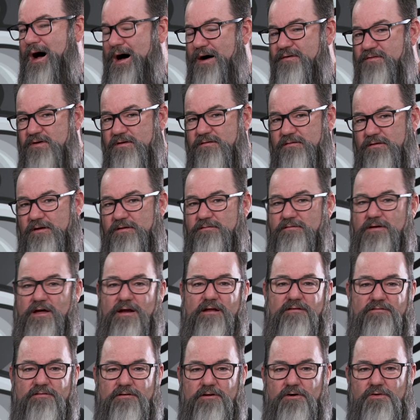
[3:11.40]
Obviously, it's
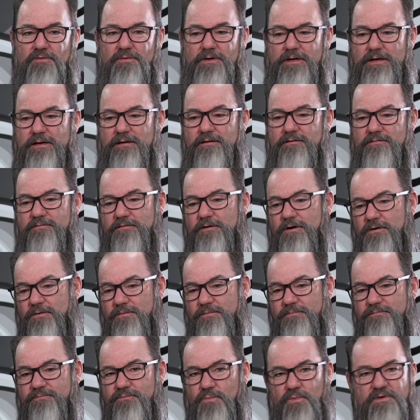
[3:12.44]
got a slow leak,
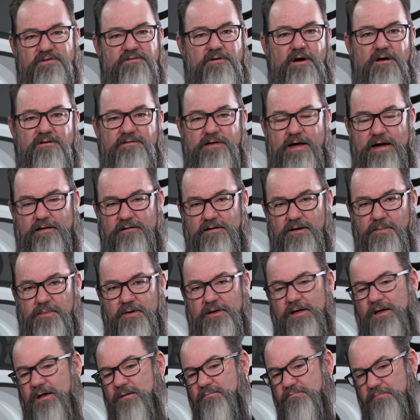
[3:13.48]
so when it starts acting up
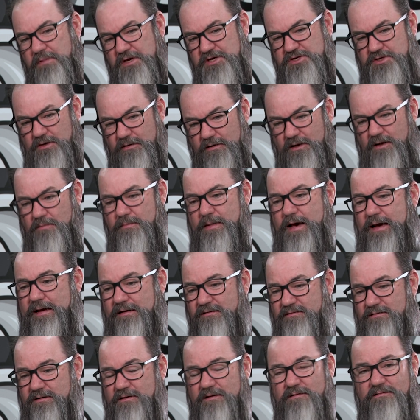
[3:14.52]
again, be sure and come back
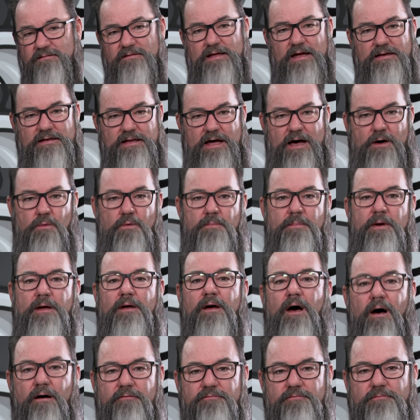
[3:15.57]
and see us, and that dye will
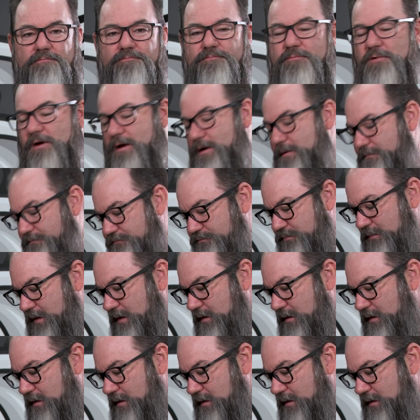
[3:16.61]
pay off, right?